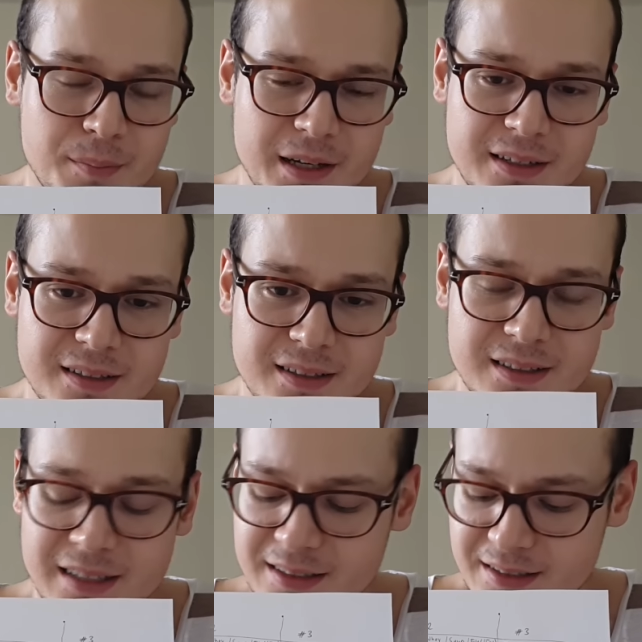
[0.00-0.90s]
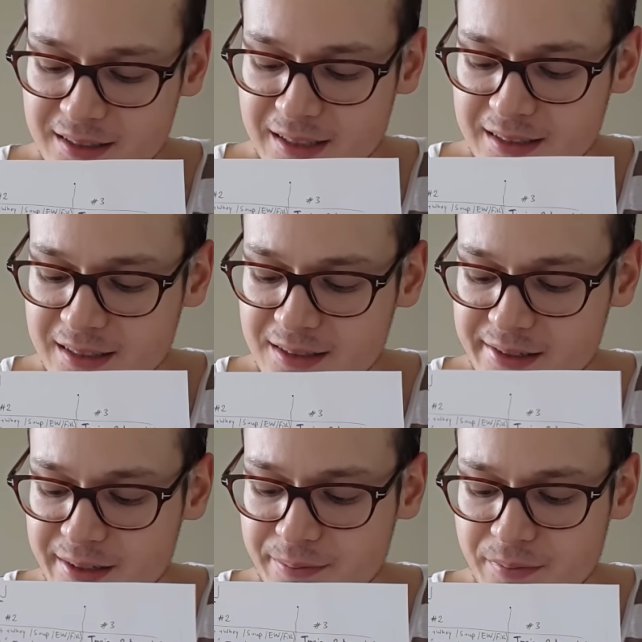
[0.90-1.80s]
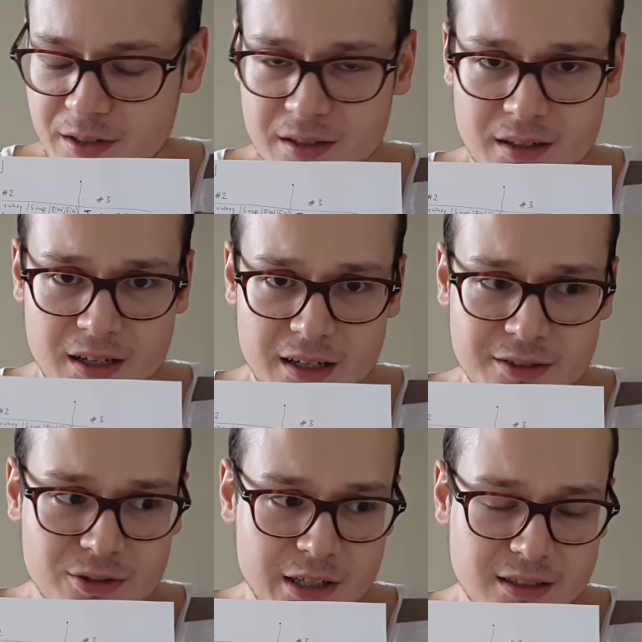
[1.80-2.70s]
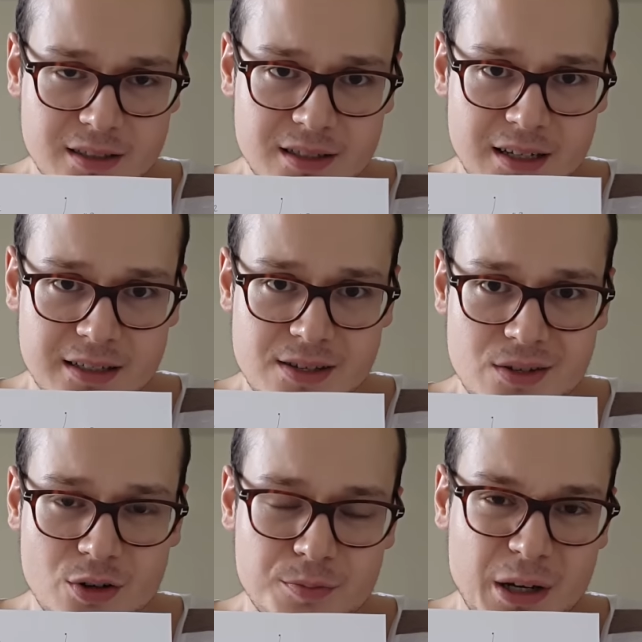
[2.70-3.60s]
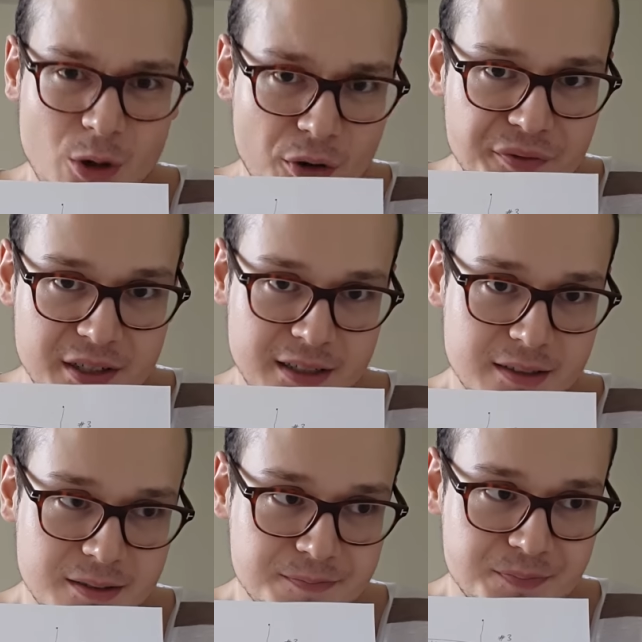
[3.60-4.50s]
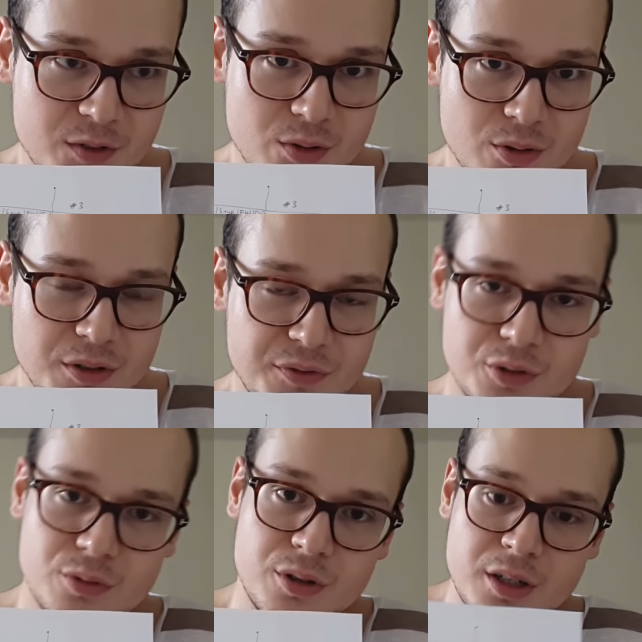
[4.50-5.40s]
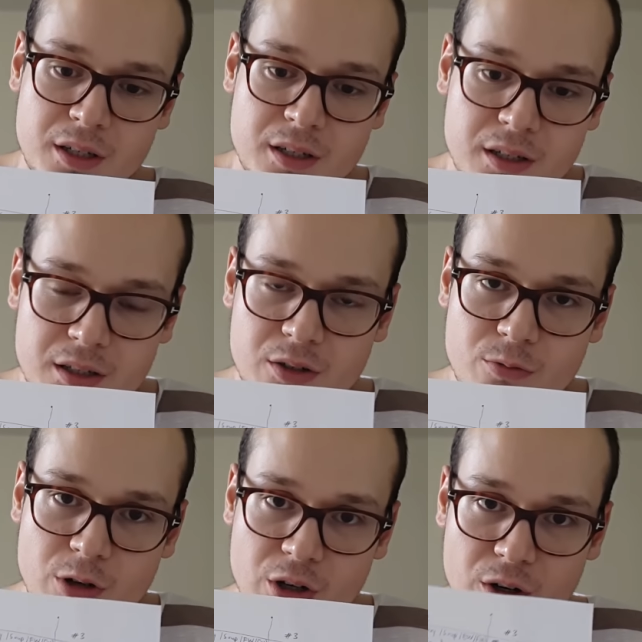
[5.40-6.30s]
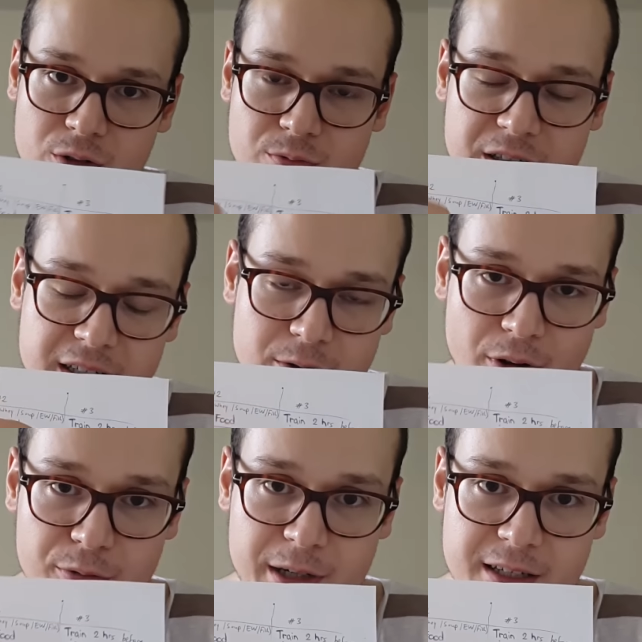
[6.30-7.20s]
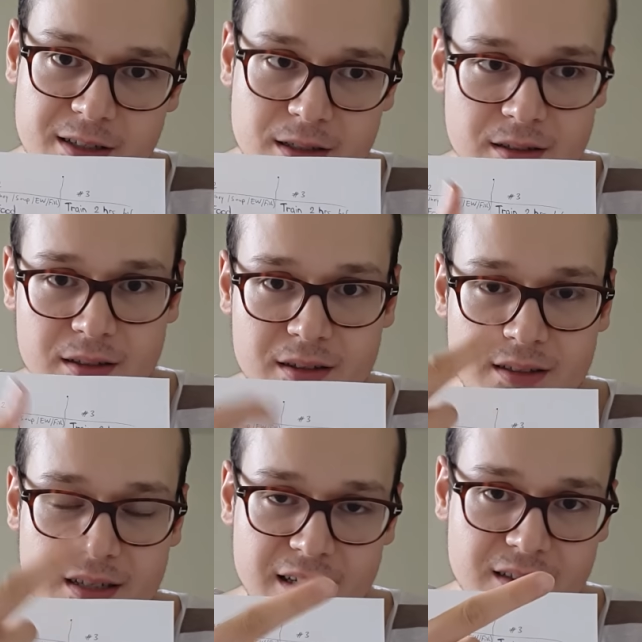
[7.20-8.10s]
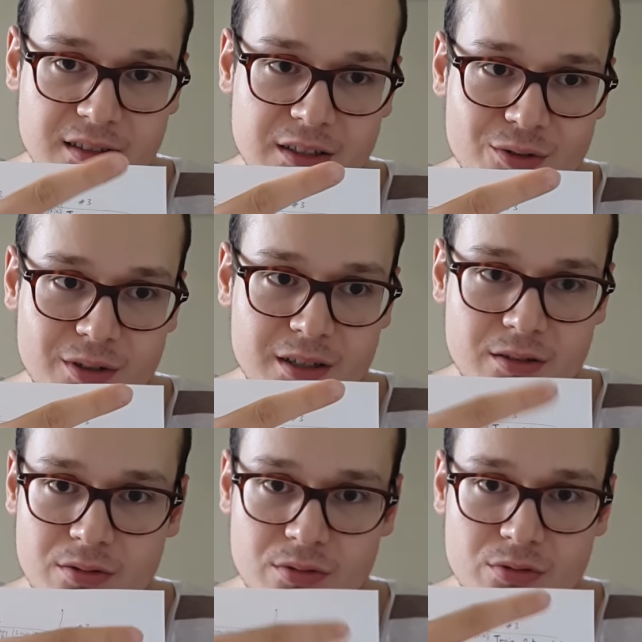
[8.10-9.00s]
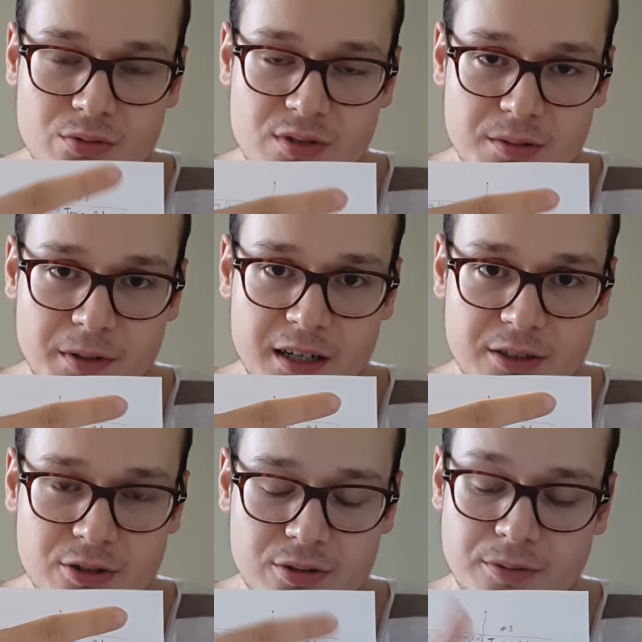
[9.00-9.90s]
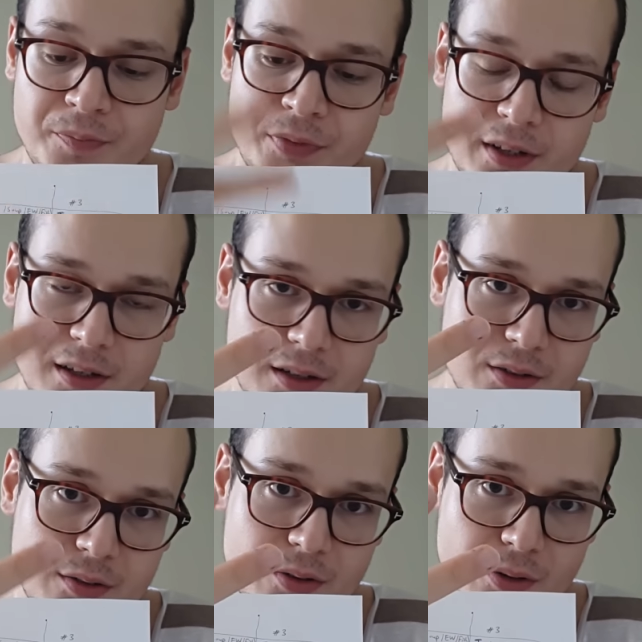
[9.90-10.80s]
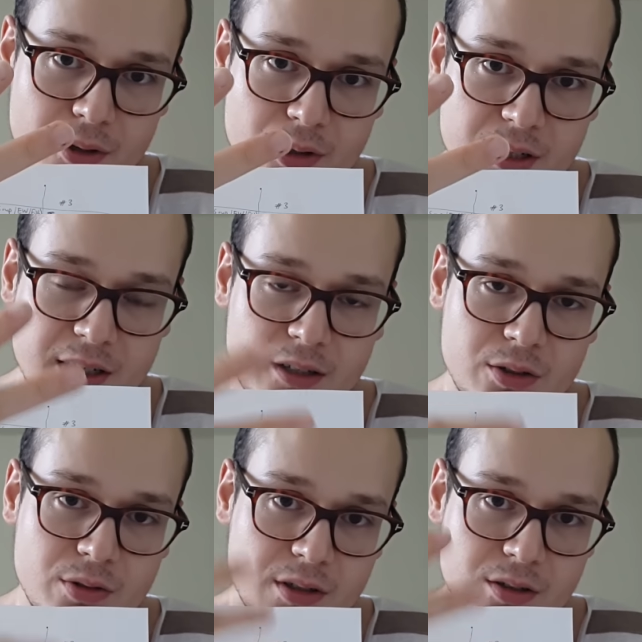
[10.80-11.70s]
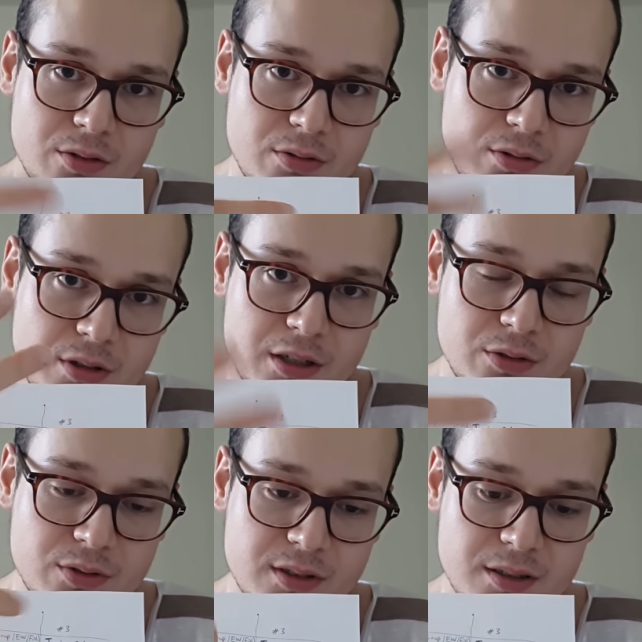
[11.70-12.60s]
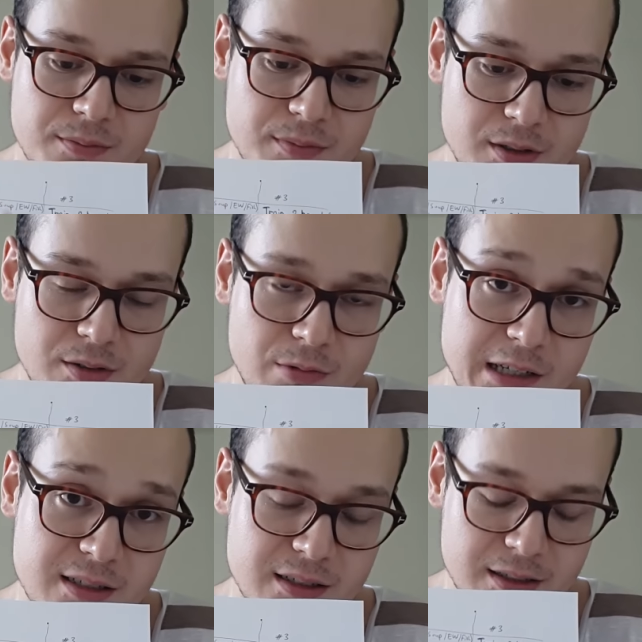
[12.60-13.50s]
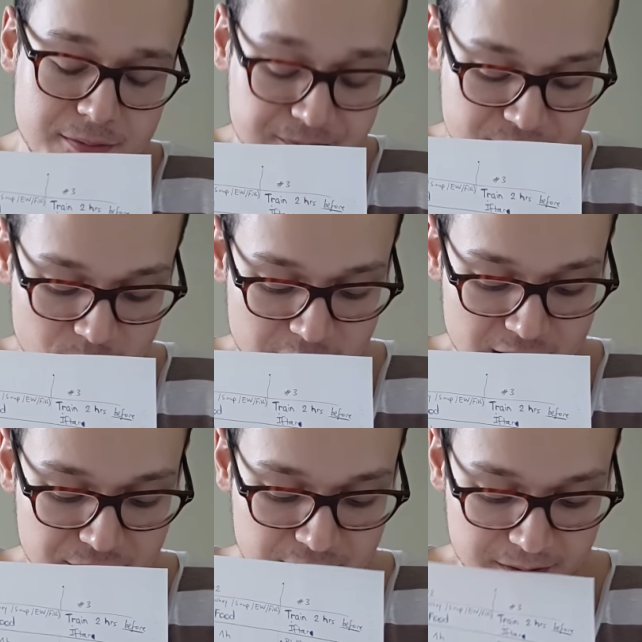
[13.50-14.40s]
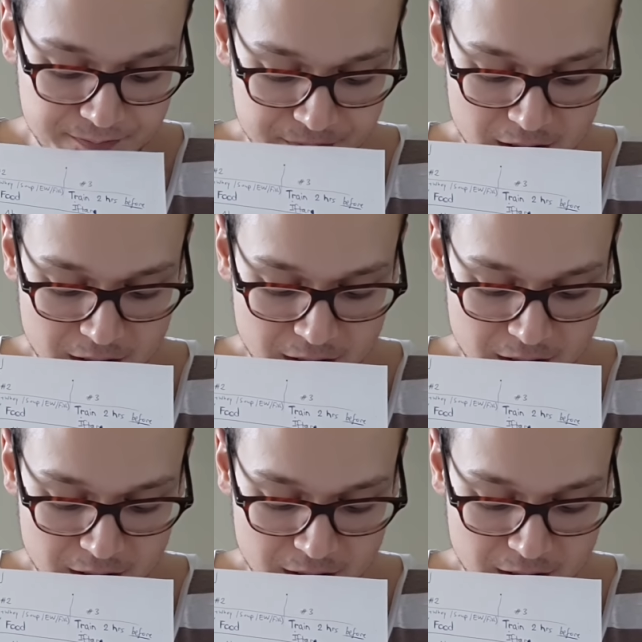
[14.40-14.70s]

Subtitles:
Back in the days, I did some cardio exercise on my off days. So if you work out one day with weights, the second day you can do some cardio. And the third day, you can do some weights again, weightlifting.